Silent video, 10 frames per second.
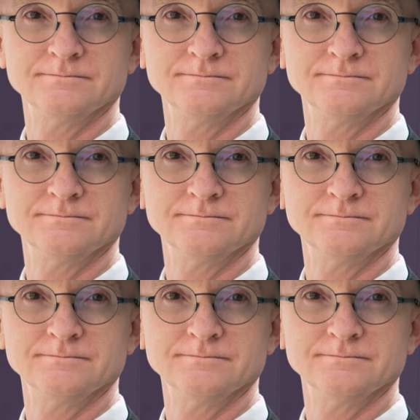
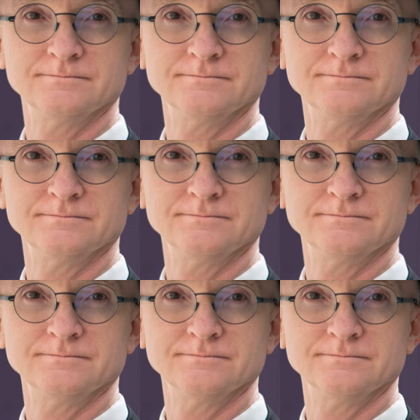
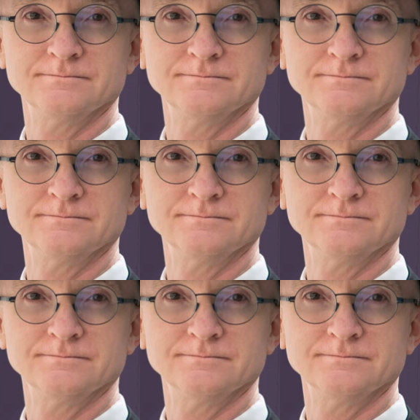
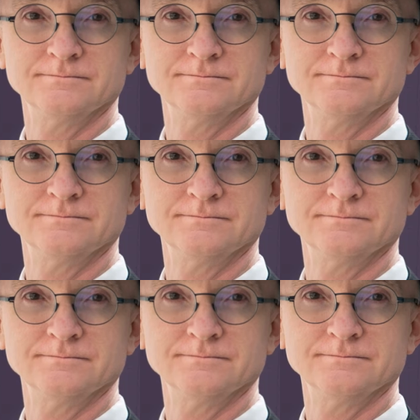
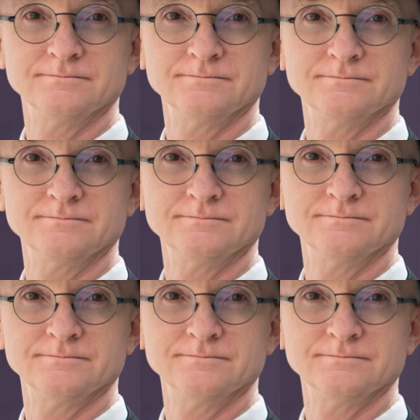
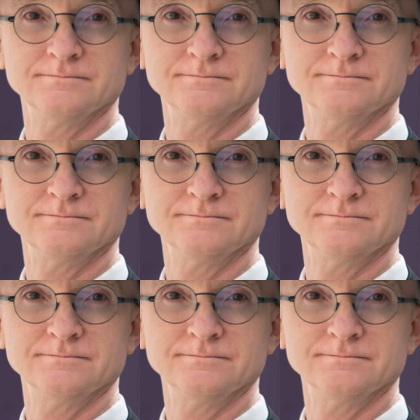
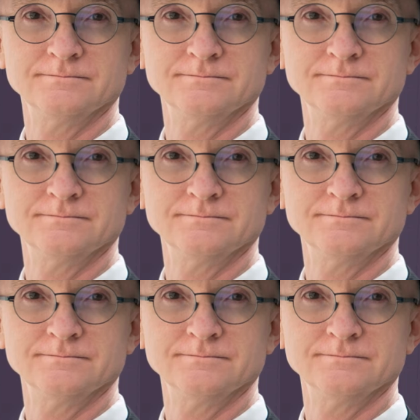
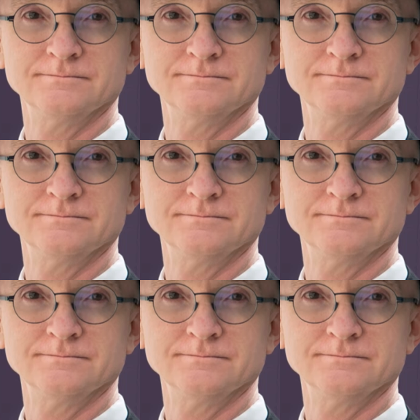(no lip movement)